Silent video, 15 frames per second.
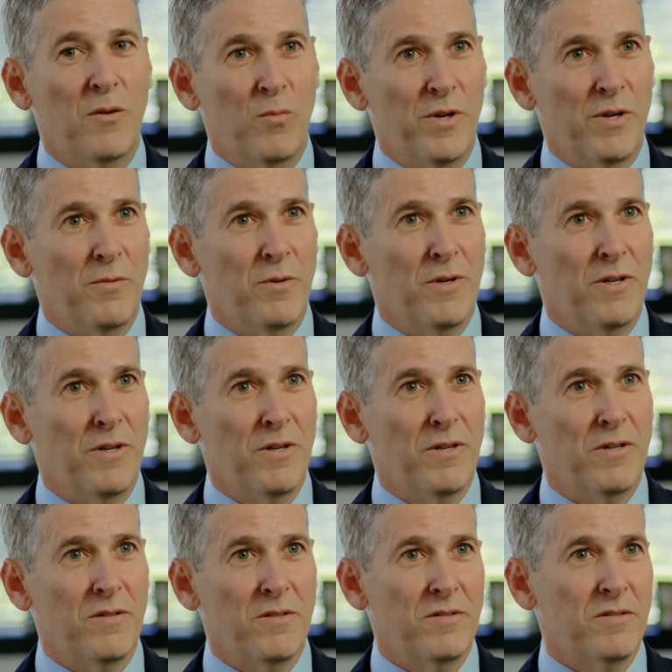We
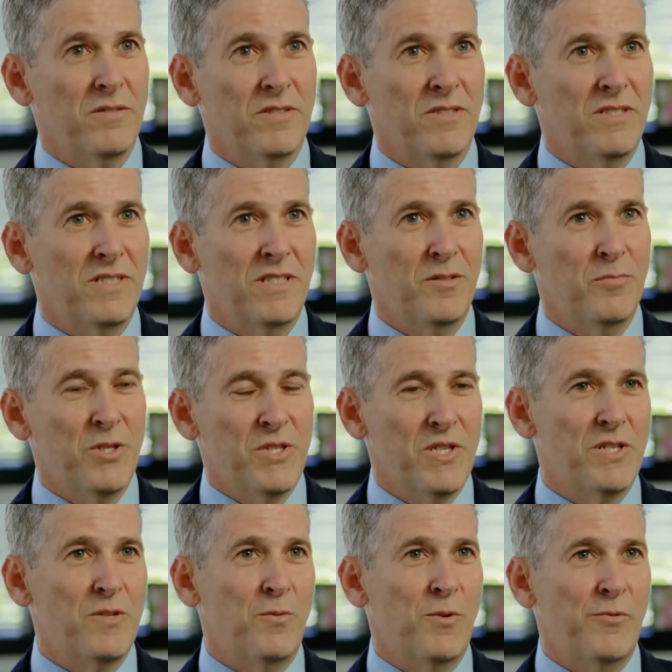were in a
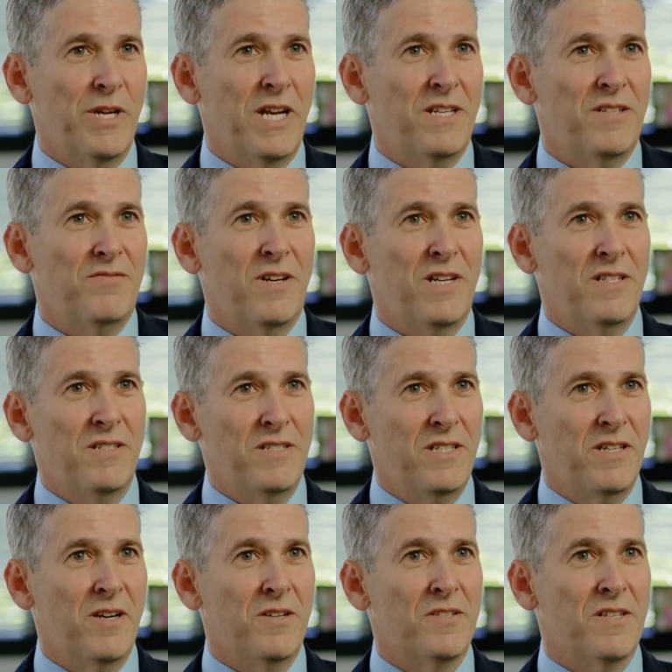position where we had to find a
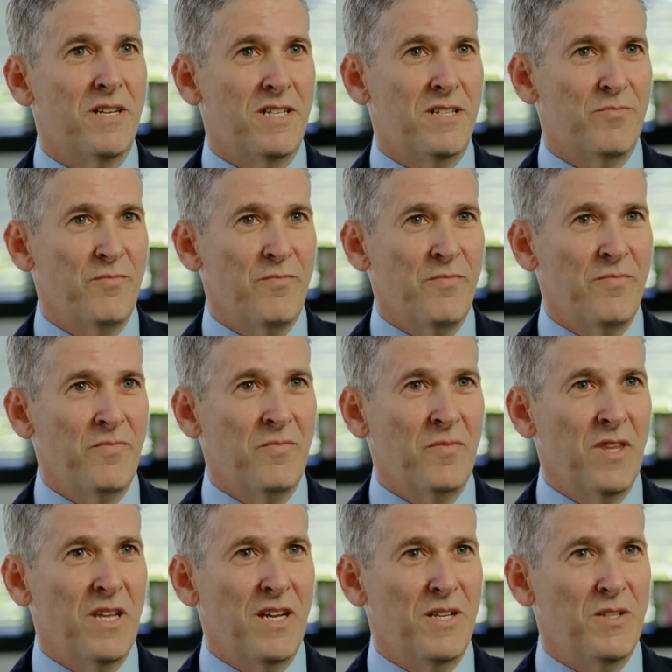DR site.
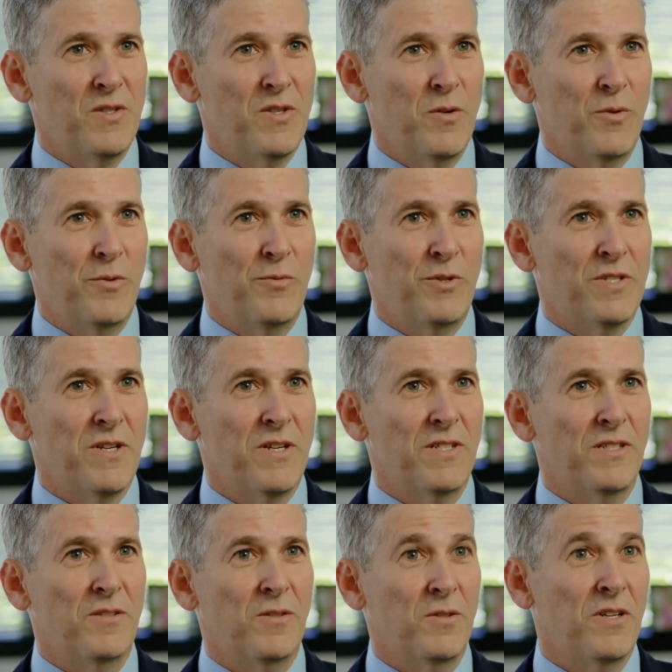And so when we
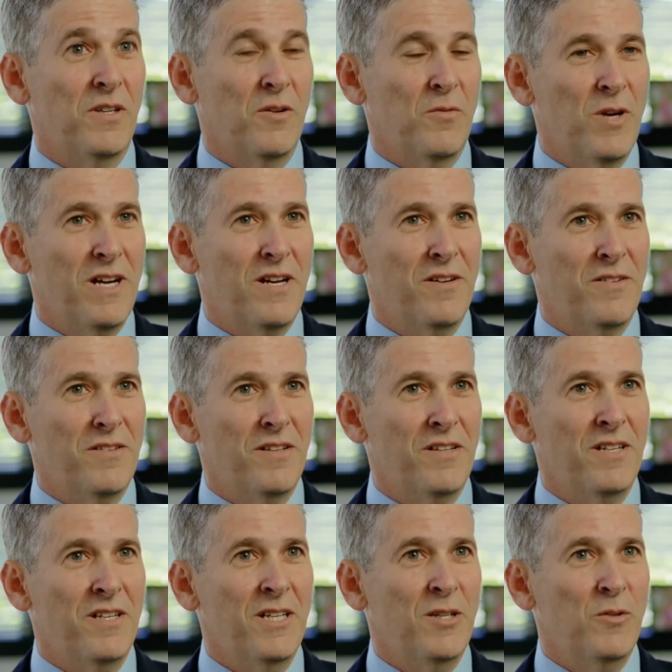started looking around,
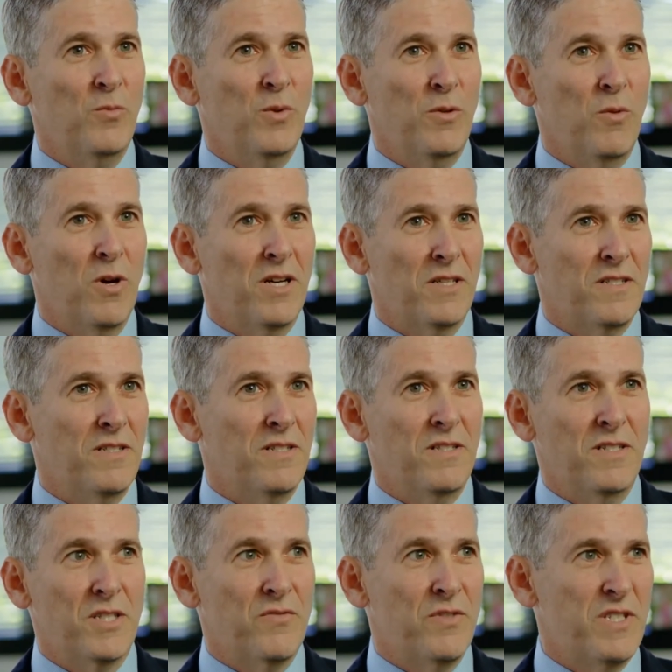we walked into
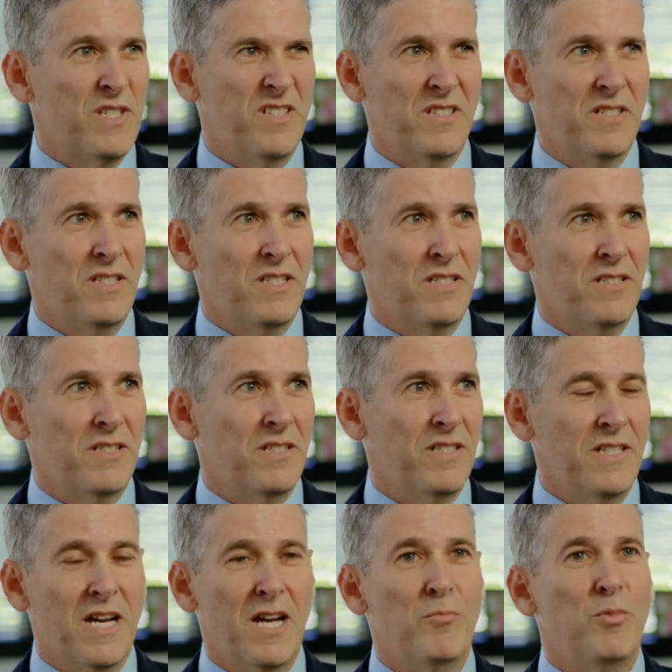this facility. I
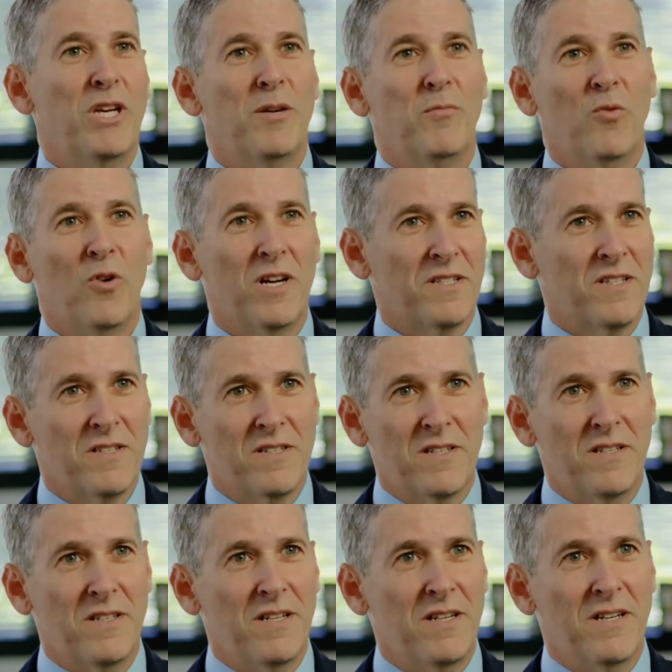think IBM walked us
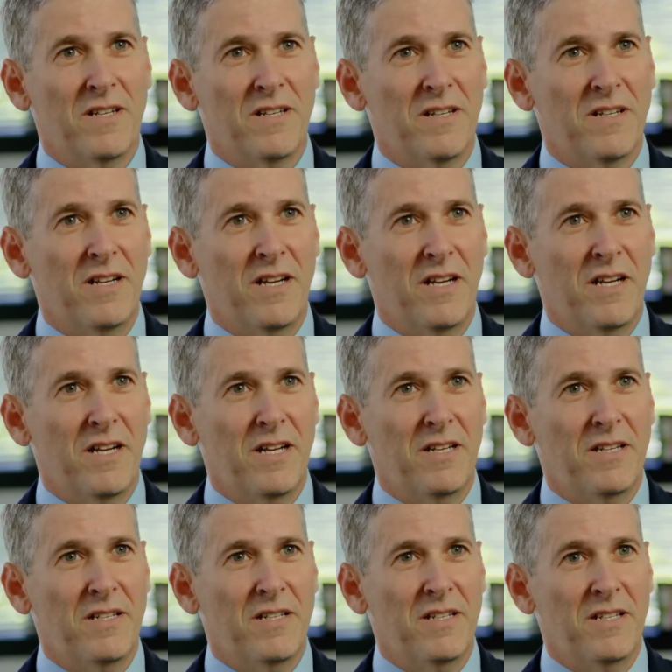in there,
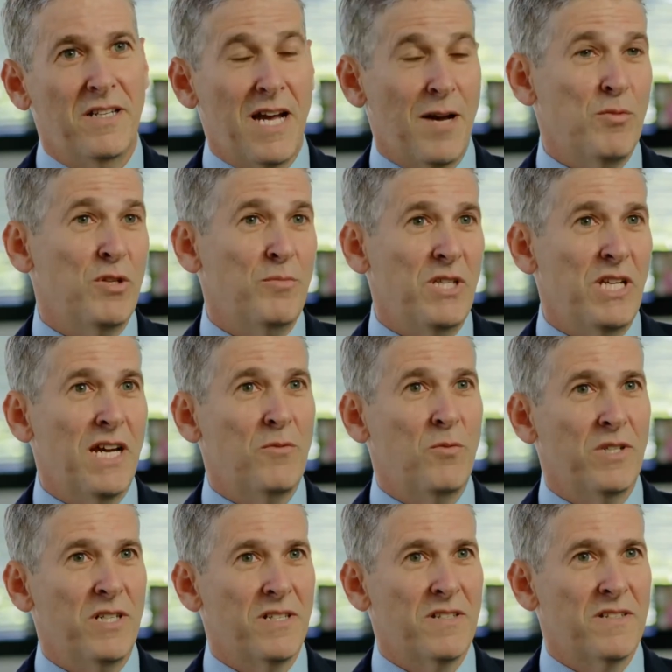and it happened to be
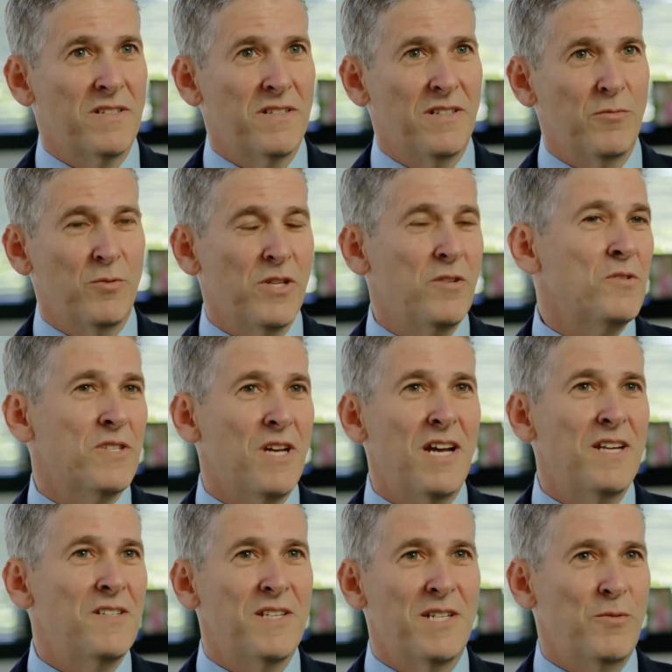Equinix. There were no
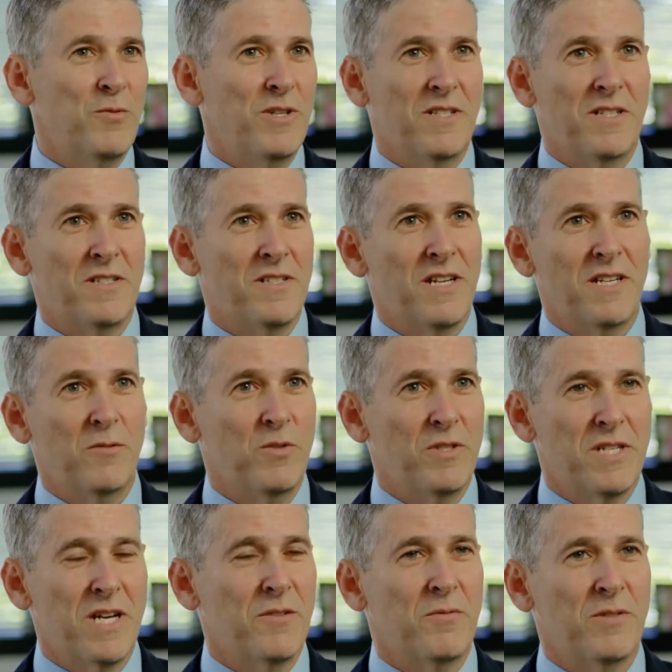signs anywhere that said it
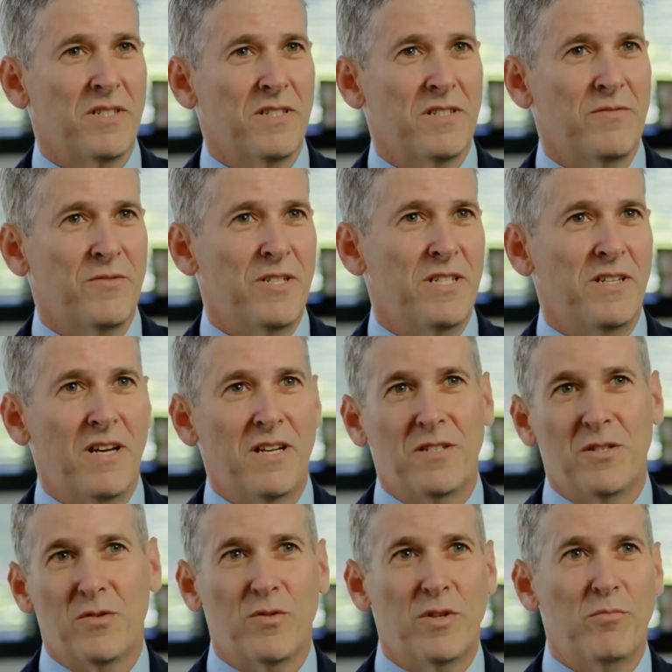was Equinix, a very
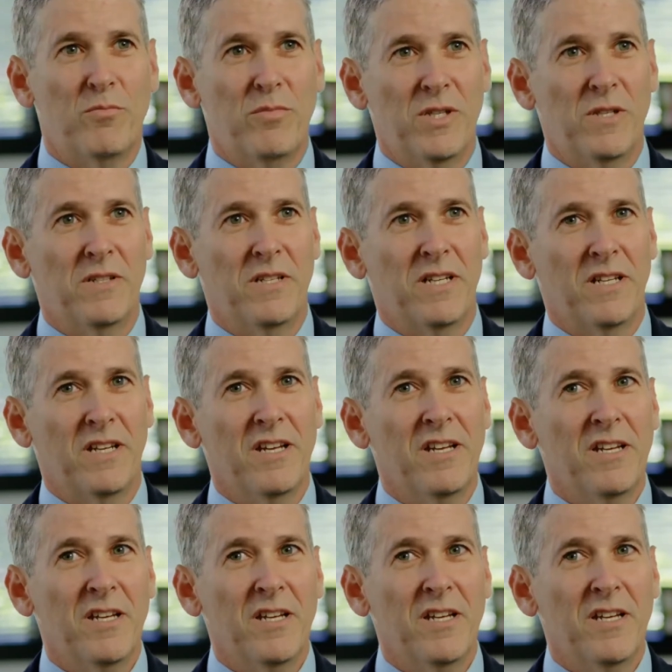nondescript building.